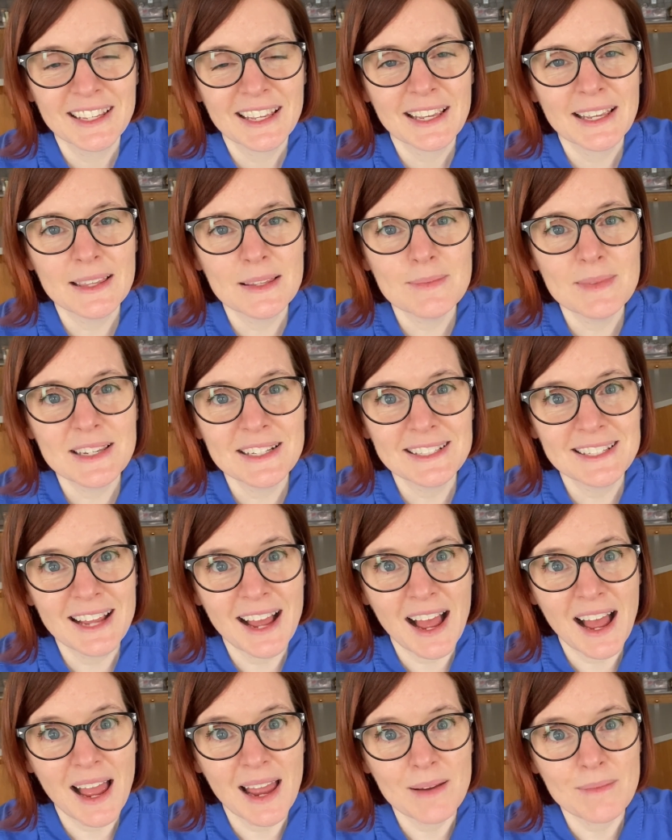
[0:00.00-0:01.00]
In the
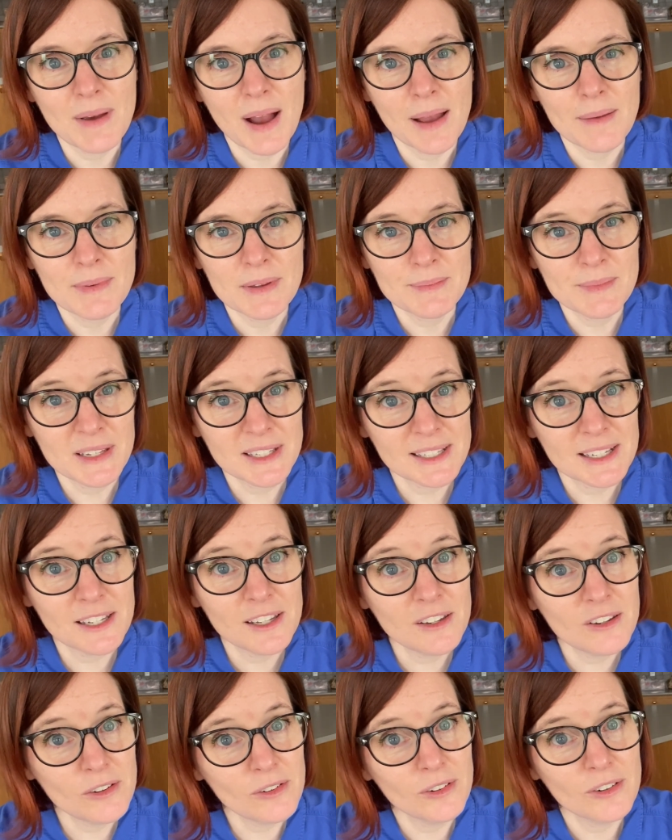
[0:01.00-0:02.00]
meantime, I've been missing
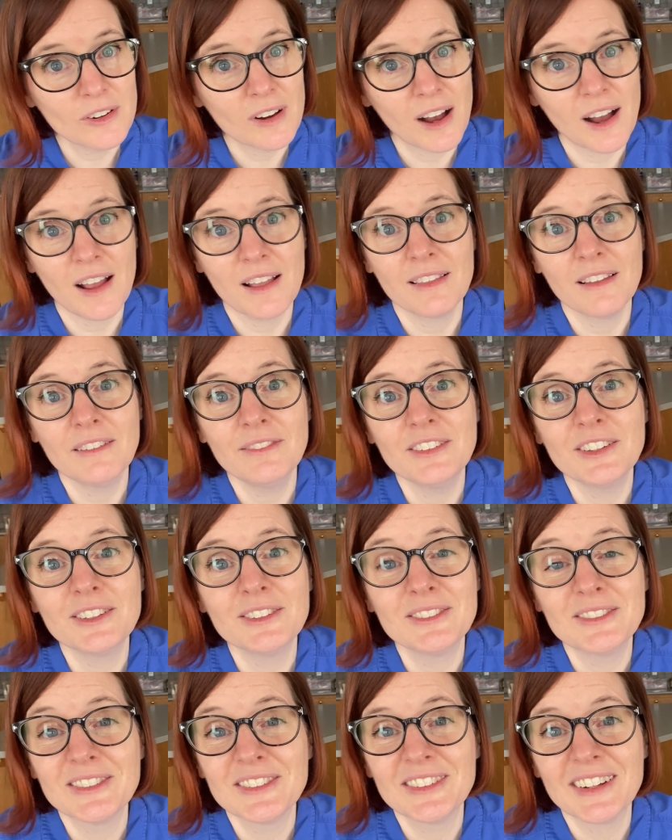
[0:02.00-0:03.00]
you. I love you,
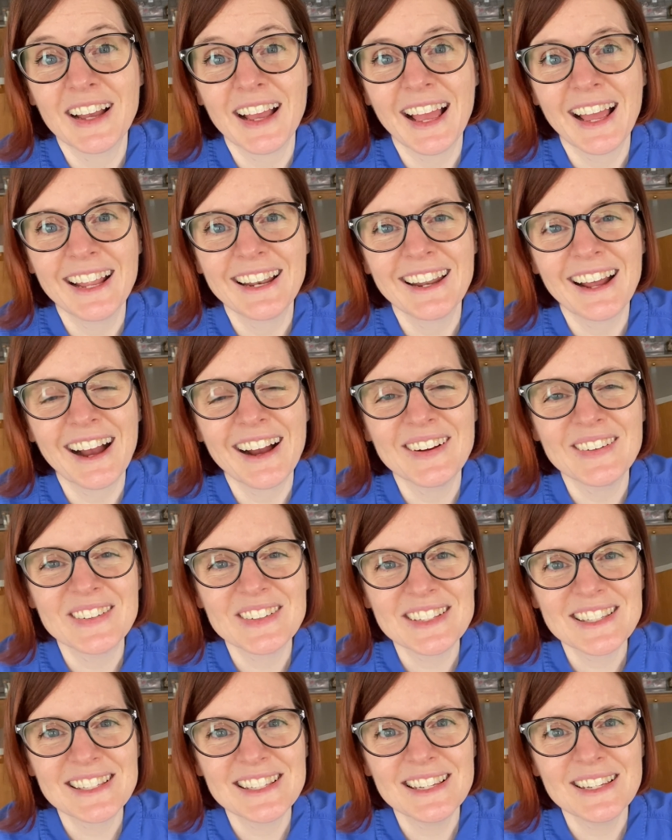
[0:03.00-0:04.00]
and I will
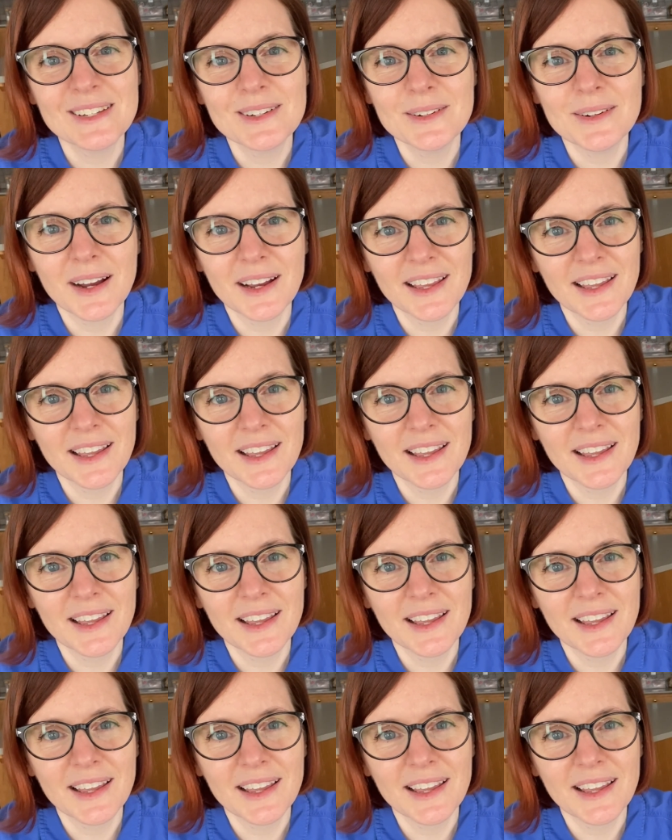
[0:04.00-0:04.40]
see you.